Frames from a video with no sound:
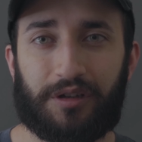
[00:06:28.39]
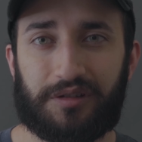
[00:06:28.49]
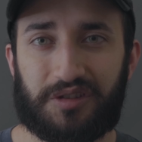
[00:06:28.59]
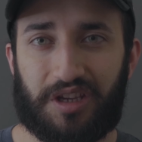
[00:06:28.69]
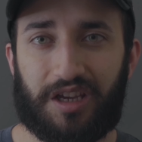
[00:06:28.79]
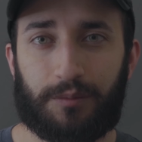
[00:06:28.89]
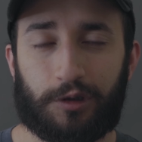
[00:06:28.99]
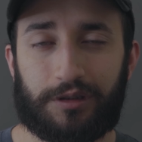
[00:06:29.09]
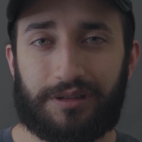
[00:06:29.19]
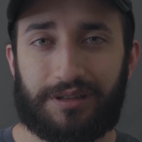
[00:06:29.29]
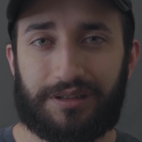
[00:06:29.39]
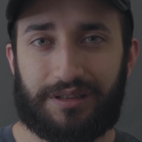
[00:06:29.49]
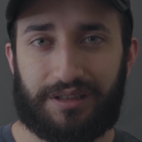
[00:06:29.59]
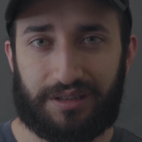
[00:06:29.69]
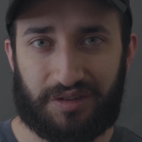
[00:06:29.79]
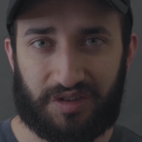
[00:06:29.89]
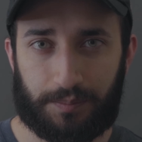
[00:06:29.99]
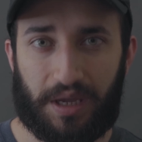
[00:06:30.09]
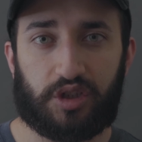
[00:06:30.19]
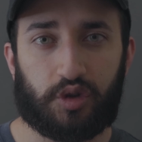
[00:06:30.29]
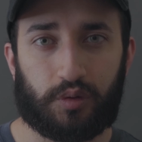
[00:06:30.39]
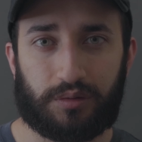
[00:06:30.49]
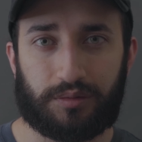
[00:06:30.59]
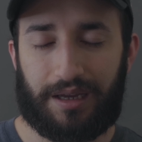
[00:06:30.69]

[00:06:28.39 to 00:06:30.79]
on this camera, it's special.